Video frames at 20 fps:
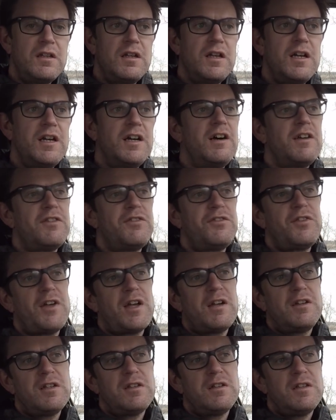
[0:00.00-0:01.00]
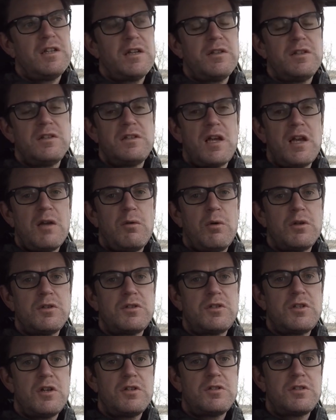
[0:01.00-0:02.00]
I found it the other day while I
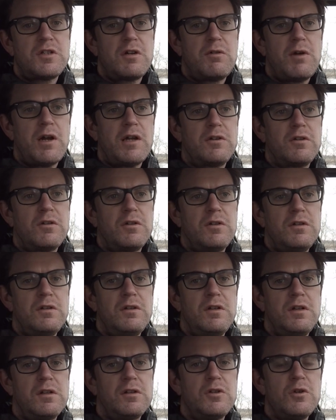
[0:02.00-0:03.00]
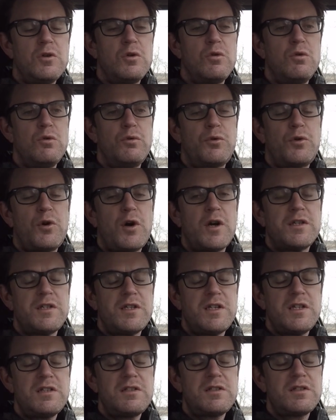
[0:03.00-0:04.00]
was searching around on Google for
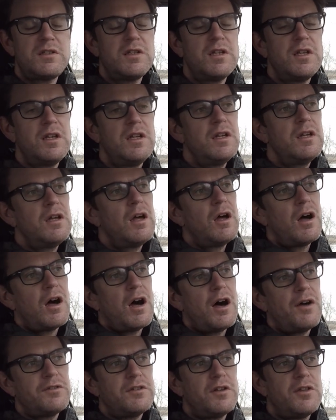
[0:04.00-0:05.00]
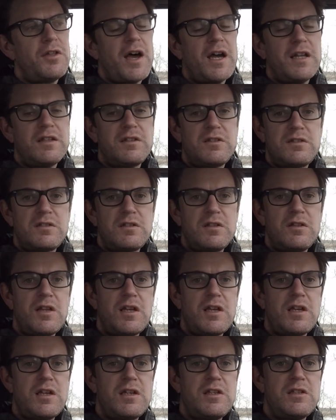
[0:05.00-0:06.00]
ideas. After that,
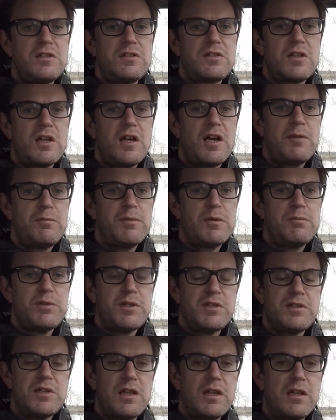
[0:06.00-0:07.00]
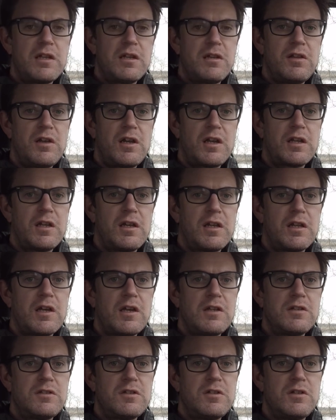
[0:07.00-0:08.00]
there's a basilica that I'm going to
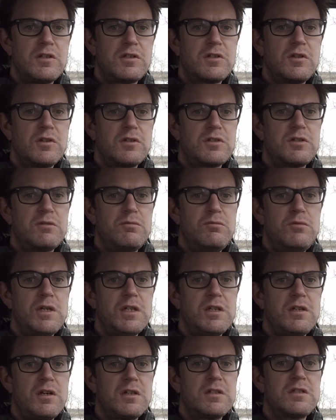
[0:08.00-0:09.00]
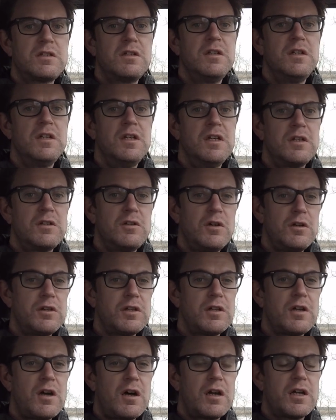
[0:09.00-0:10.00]
go to that's got some really nice
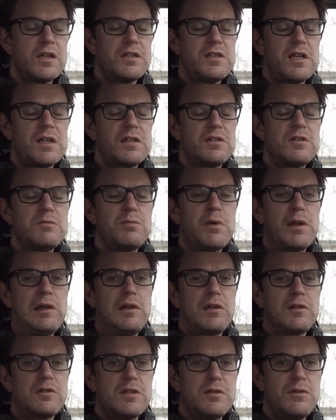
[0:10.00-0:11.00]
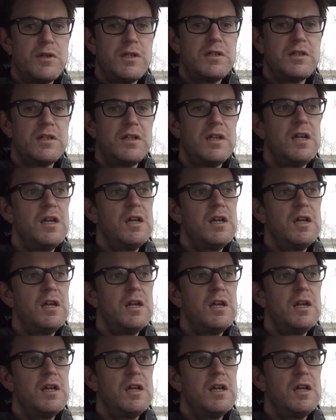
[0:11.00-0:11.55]
Gothic architecture by the looks of it.